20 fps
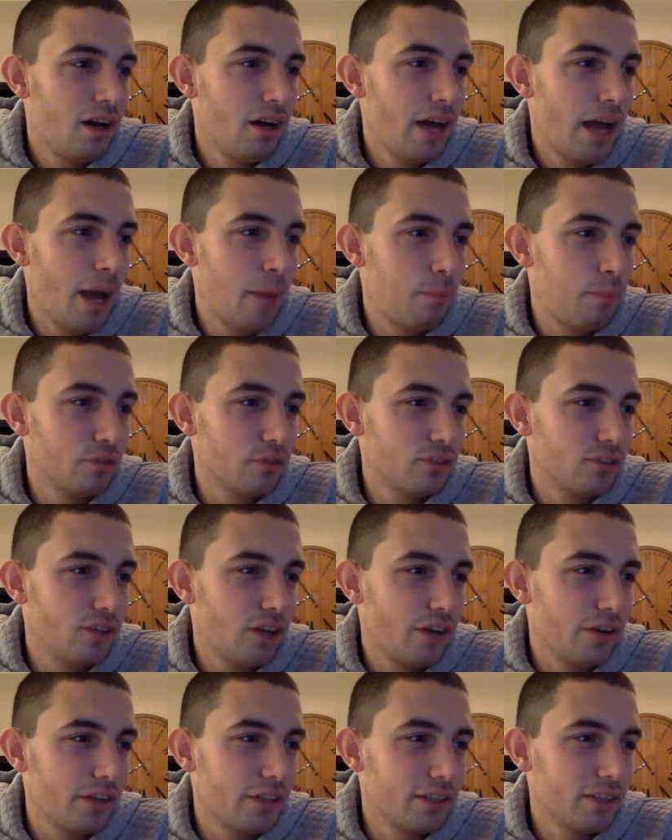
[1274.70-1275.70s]
Apples.
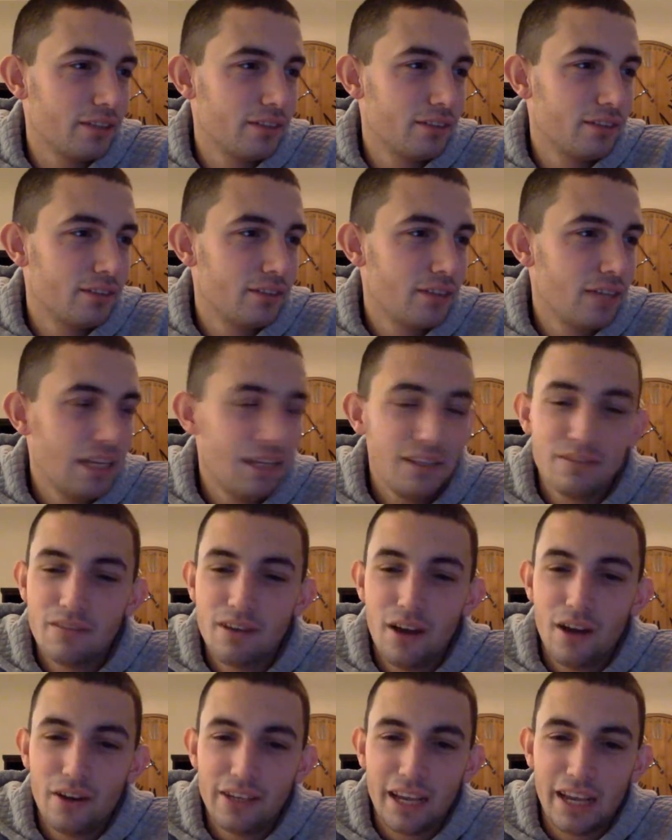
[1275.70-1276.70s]
Sorry.
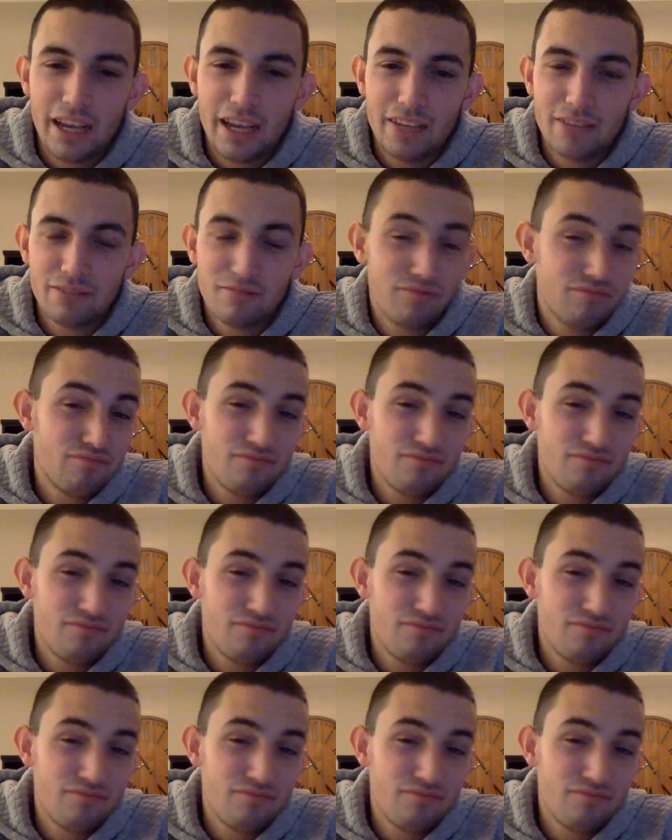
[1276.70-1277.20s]
Okay.